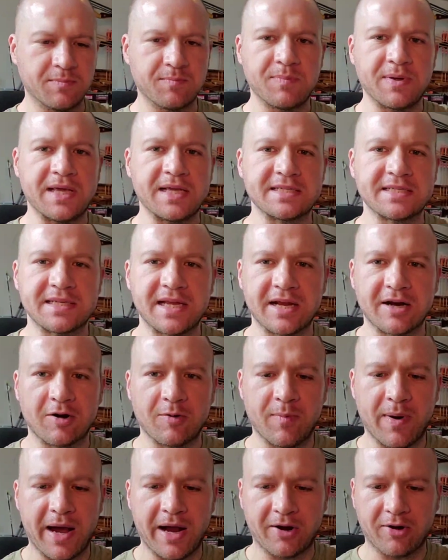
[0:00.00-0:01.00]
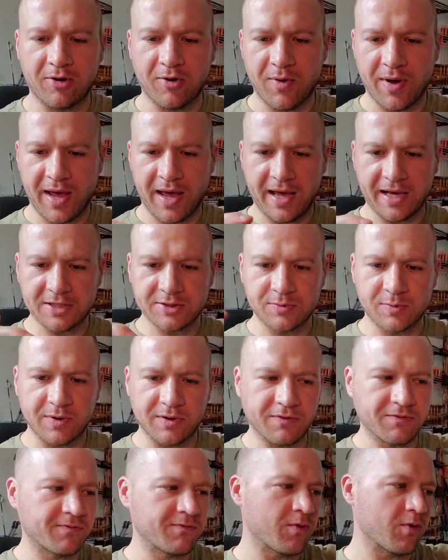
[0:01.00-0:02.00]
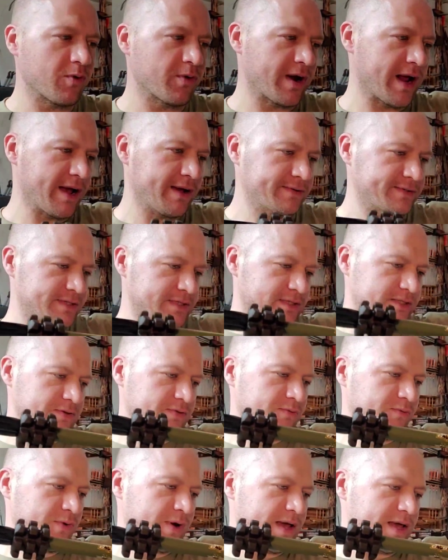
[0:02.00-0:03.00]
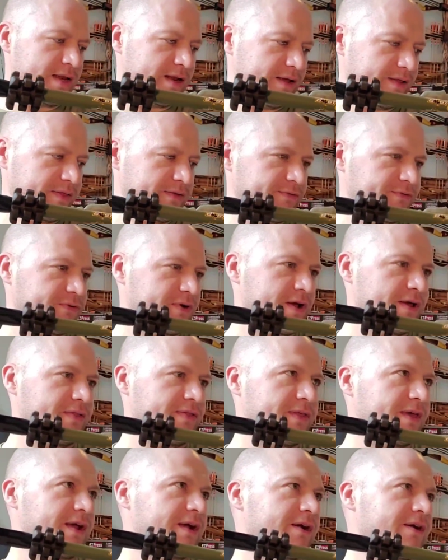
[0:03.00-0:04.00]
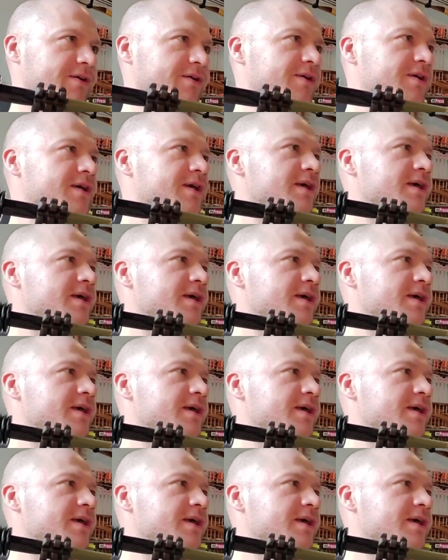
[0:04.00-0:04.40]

bee stinger micro hex with 4 ounces of weight on the front there.